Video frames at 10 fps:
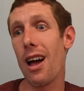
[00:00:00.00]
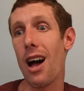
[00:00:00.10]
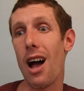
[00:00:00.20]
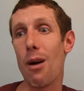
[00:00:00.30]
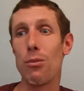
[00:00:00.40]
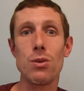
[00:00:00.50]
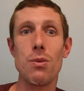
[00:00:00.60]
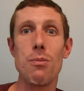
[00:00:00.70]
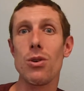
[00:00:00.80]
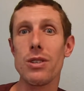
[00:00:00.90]
most
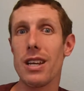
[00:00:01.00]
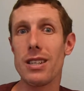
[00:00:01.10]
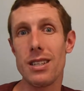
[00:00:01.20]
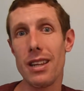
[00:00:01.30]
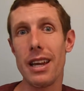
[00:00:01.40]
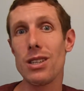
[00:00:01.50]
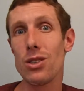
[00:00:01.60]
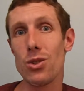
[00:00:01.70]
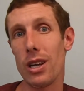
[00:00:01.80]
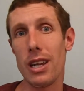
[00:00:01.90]
people tend to like
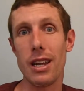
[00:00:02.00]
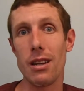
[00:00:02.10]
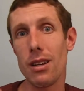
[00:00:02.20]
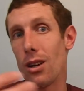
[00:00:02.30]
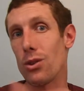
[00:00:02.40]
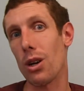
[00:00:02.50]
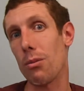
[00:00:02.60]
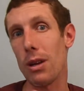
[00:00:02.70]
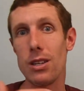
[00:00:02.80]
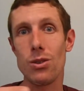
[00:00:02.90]
drinking drink
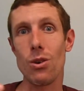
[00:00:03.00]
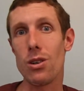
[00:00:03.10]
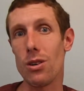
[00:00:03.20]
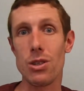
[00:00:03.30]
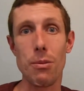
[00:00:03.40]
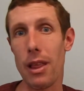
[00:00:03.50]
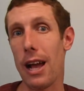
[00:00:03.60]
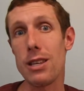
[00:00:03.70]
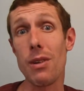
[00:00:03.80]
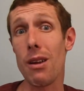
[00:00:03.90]
mix or something that
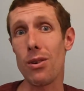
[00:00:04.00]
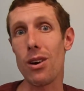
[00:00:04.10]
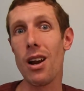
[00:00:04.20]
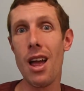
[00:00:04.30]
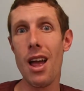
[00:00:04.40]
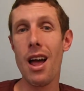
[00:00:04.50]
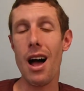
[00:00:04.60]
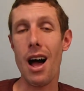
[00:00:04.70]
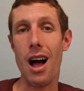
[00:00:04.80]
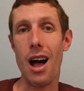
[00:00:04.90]
has flavor
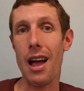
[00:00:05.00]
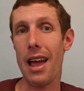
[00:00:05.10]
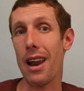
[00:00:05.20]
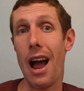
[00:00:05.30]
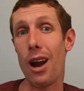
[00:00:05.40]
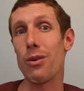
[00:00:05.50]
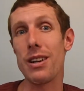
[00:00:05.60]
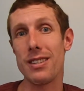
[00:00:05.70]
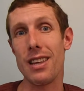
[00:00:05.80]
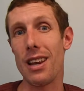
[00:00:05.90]
at higher
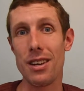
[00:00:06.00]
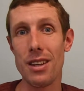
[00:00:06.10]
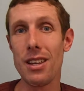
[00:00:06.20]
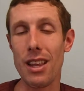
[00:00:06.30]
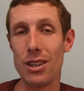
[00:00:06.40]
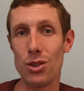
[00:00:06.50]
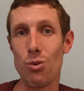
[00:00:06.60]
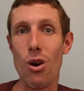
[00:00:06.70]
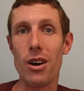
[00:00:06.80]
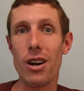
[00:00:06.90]
rates than just
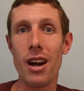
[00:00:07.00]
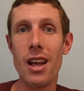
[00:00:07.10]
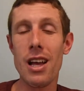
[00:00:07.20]
water,